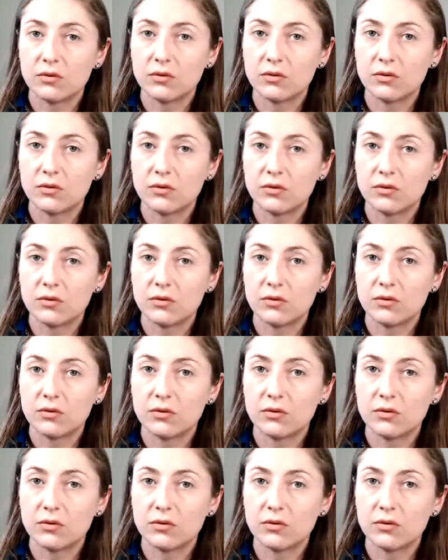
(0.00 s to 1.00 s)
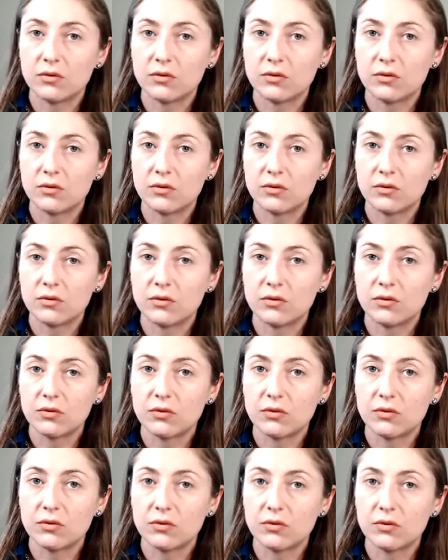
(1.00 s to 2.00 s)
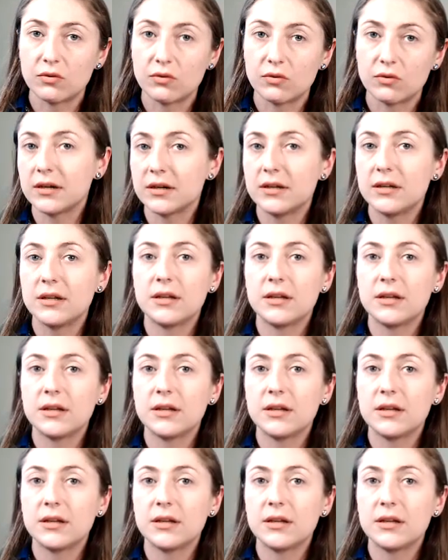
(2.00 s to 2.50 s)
And so it ends up making the model better.